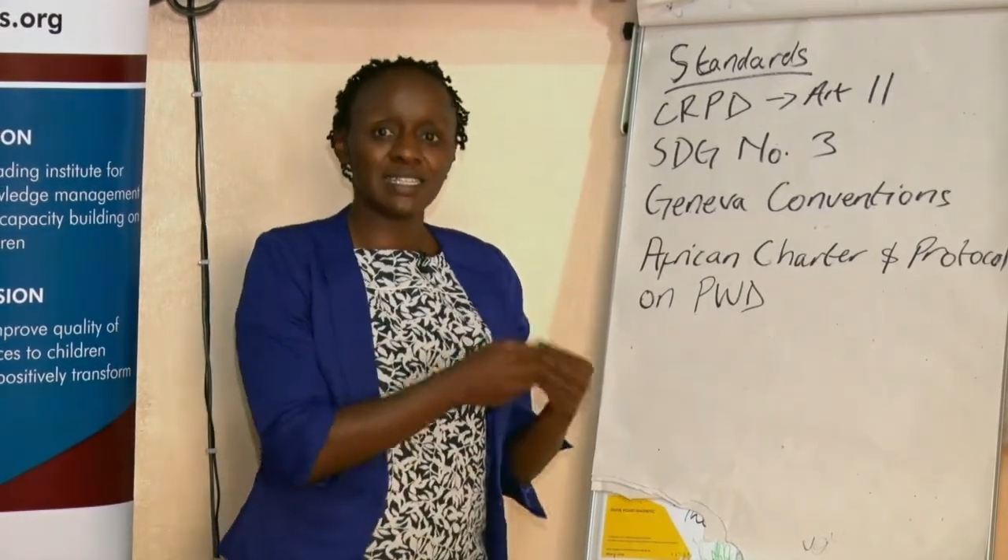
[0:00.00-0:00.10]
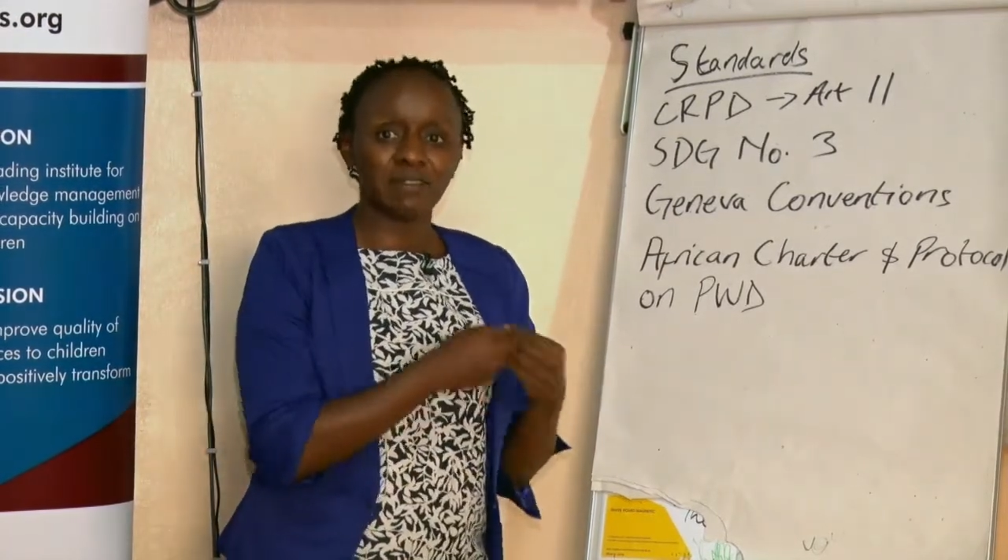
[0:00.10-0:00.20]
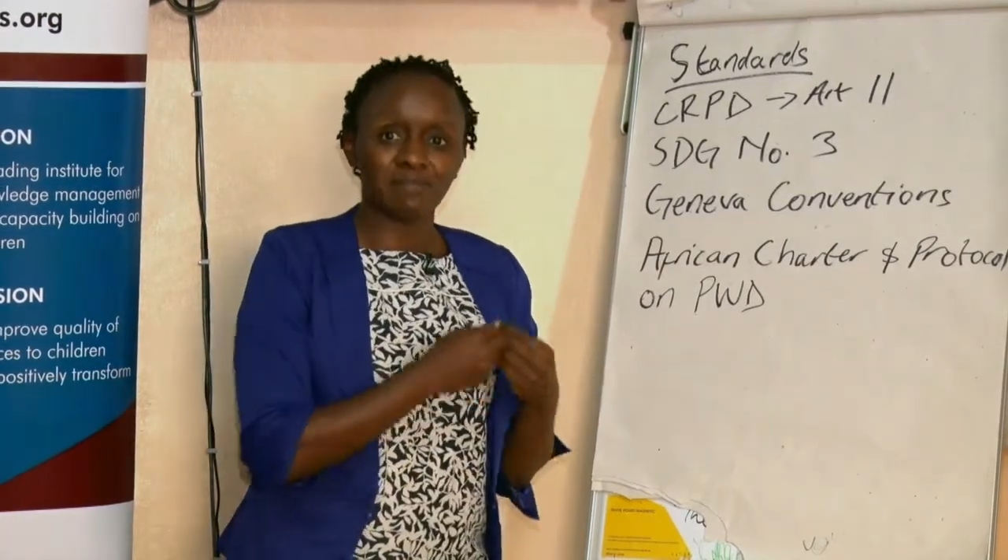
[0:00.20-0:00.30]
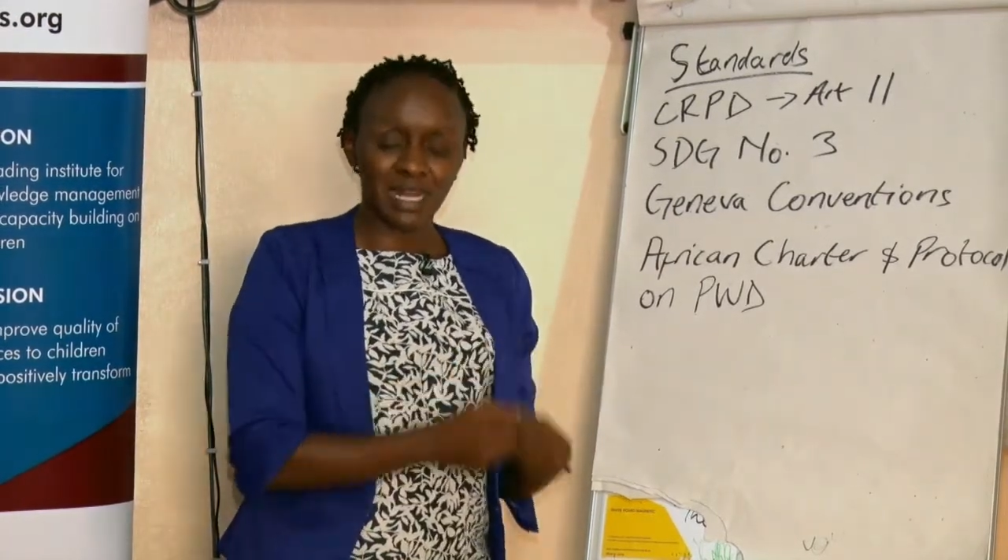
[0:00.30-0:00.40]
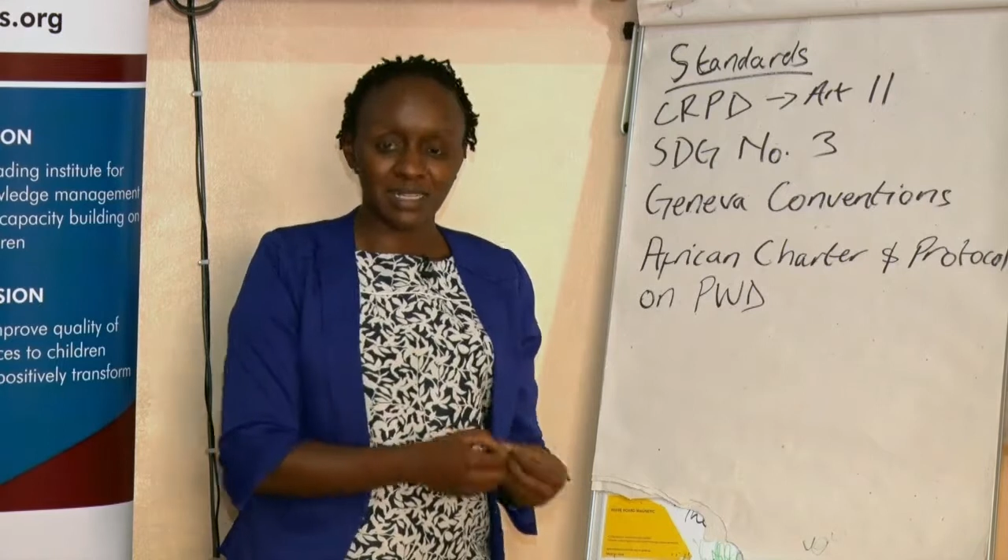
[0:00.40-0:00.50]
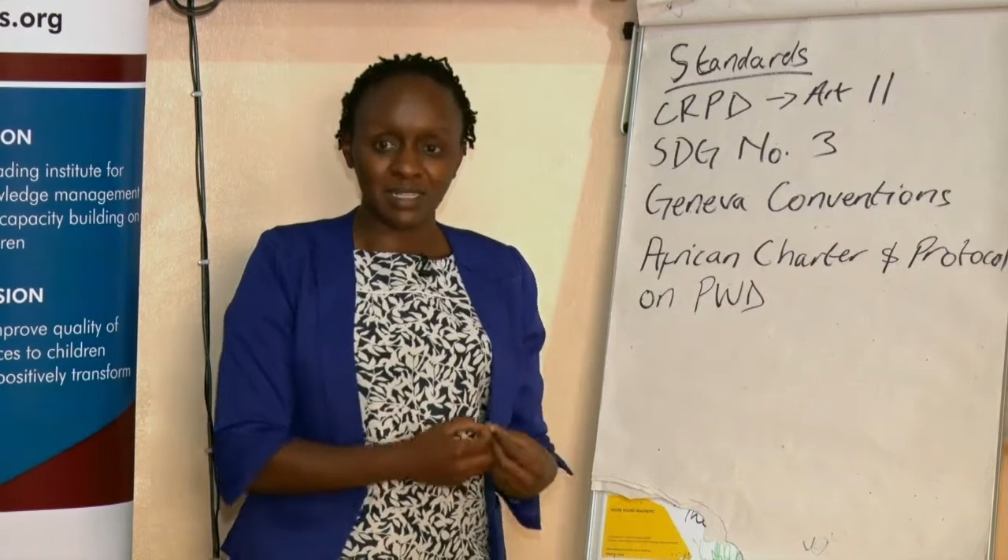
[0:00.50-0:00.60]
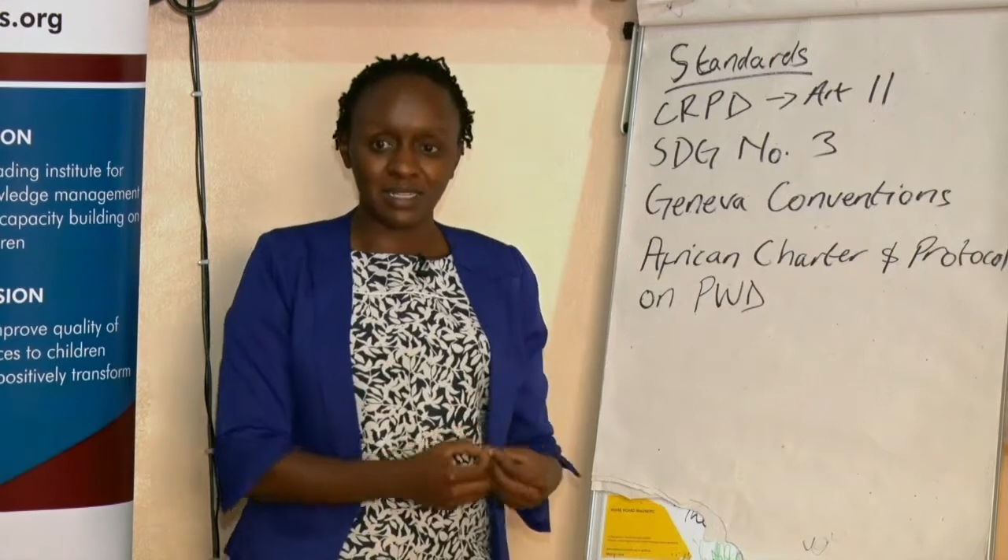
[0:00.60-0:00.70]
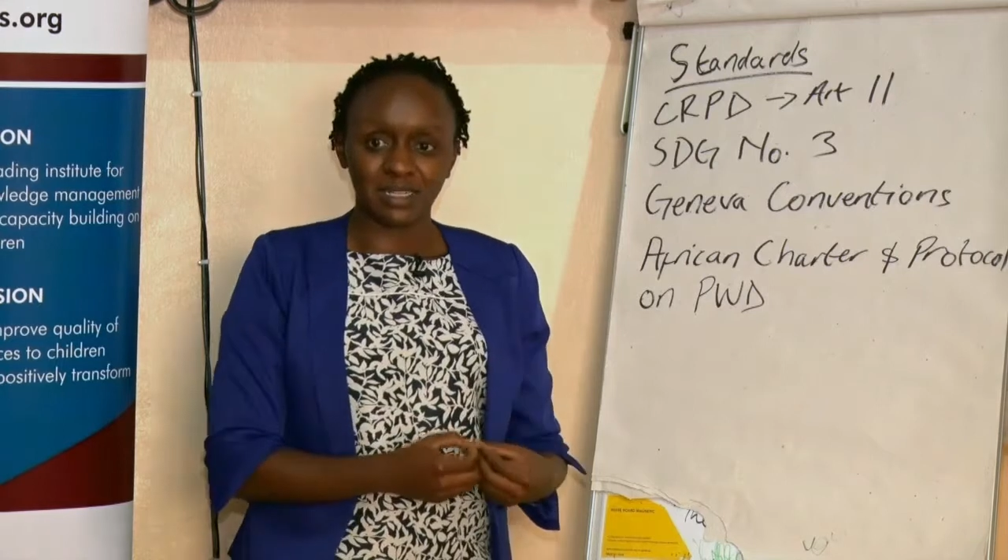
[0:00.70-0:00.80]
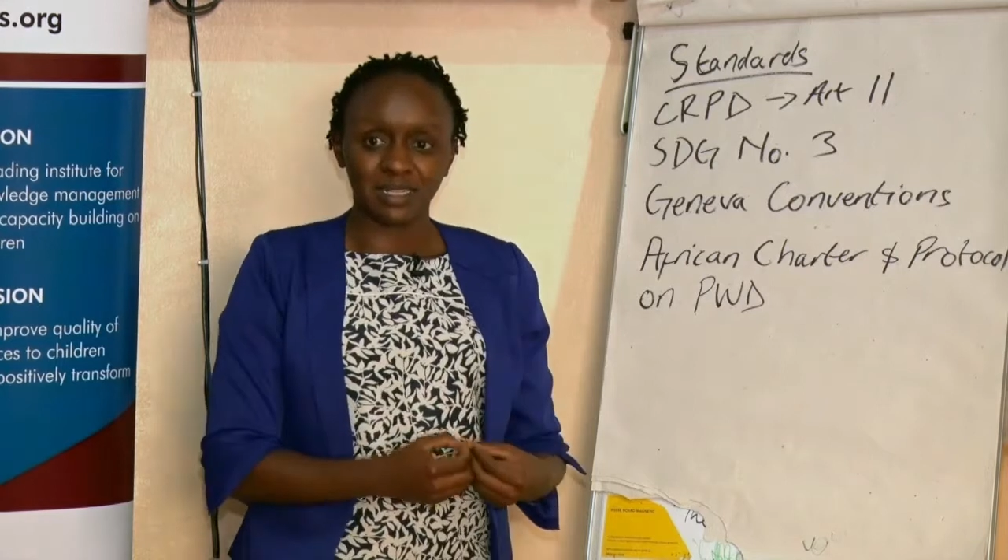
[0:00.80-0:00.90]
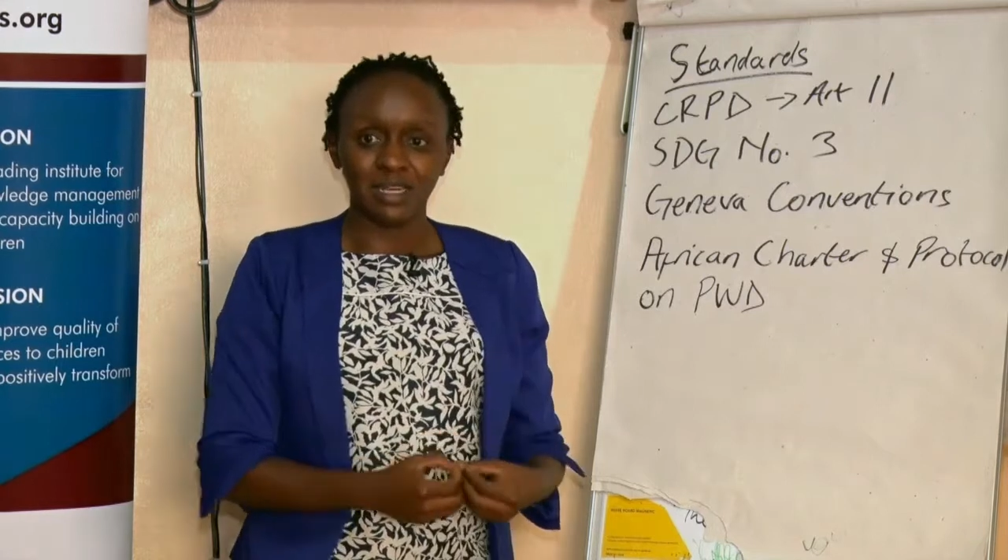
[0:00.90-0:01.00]

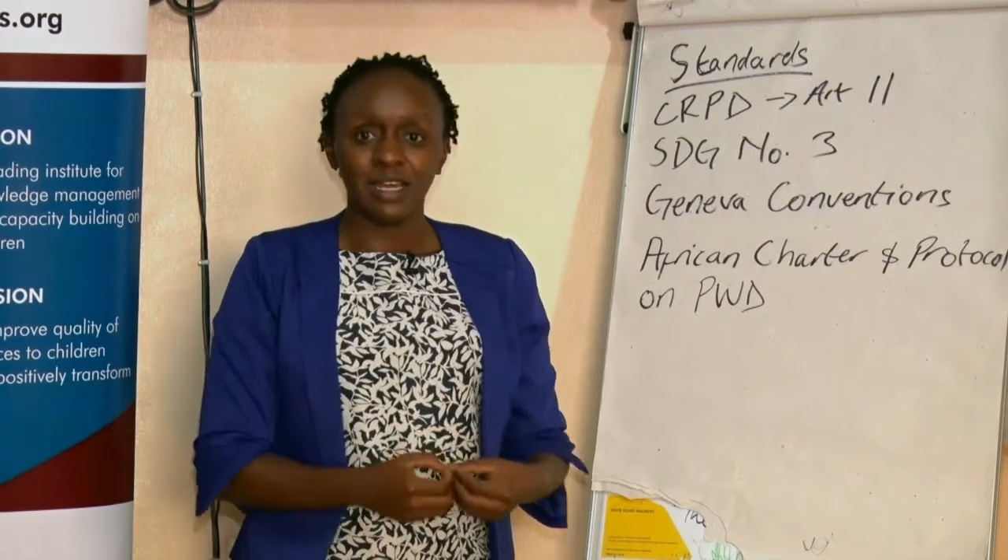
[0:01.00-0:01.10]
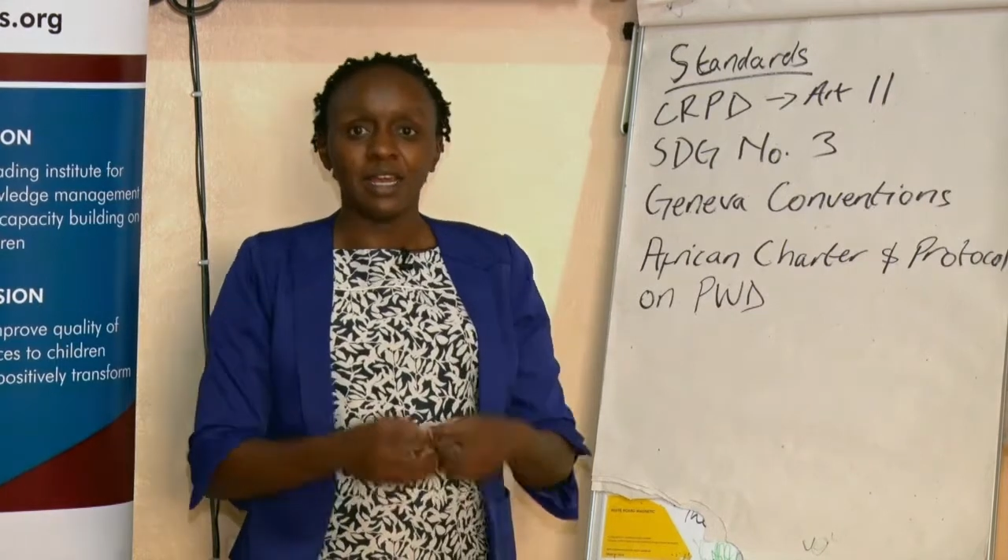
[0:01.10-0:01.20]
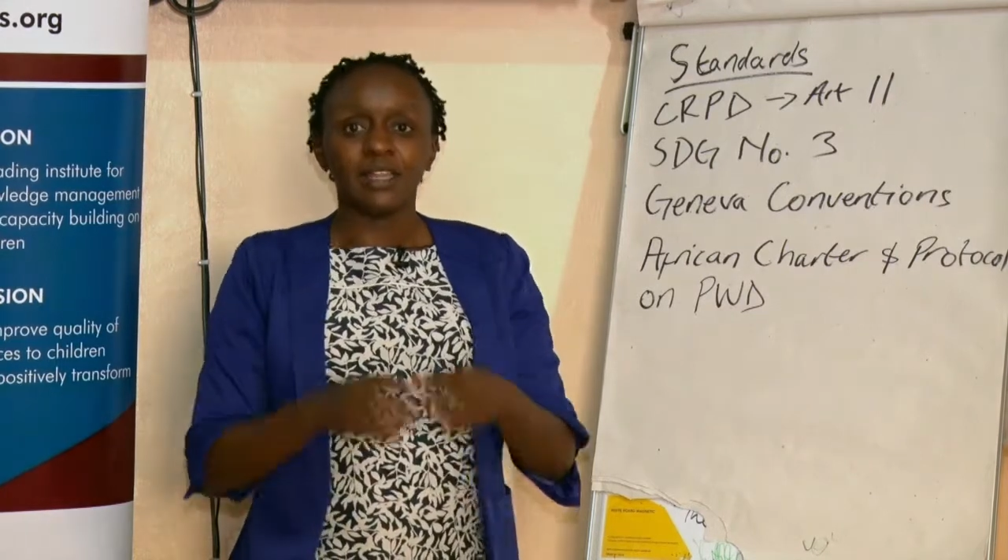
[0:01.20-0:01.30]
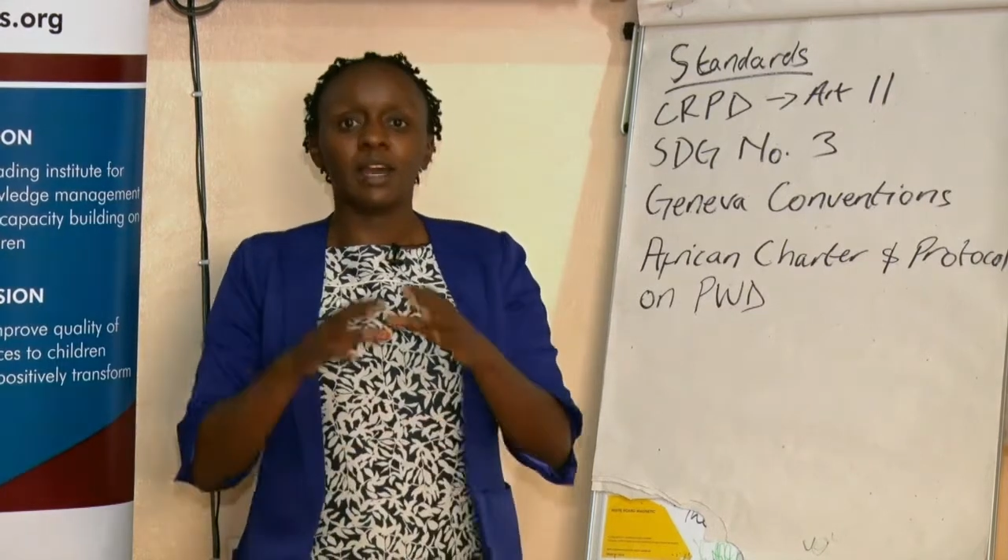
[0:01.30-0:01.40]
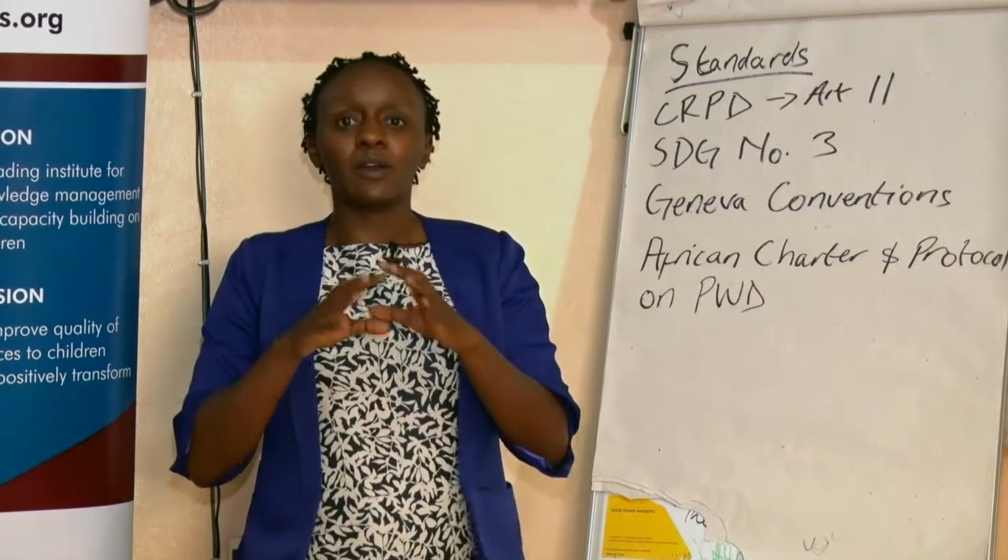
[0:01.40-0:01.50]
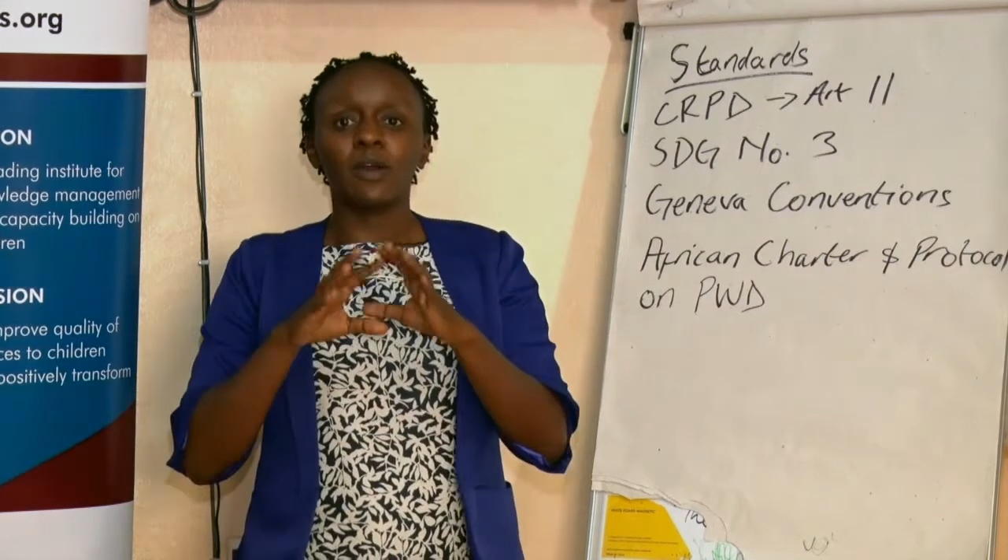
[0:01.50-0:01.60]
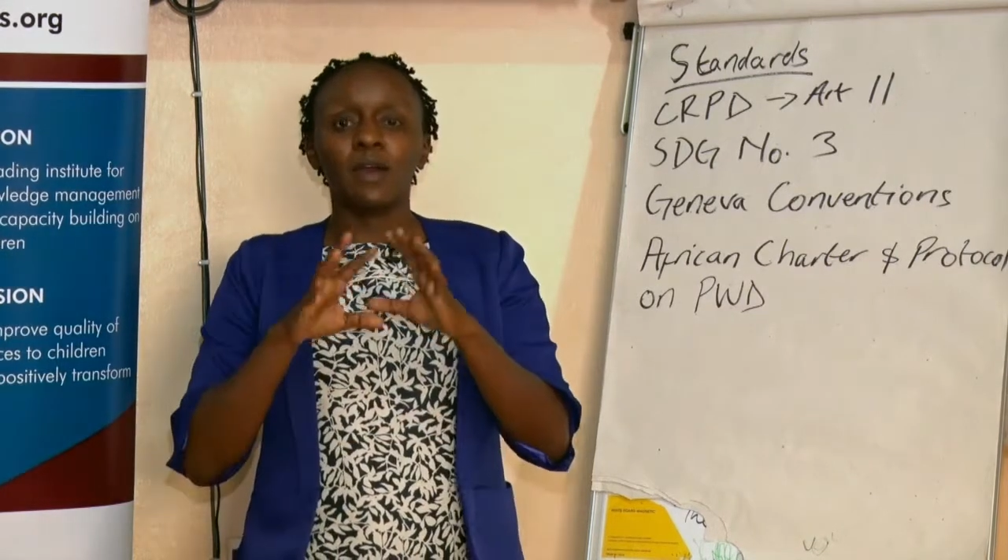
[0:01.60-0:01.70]
emergency, the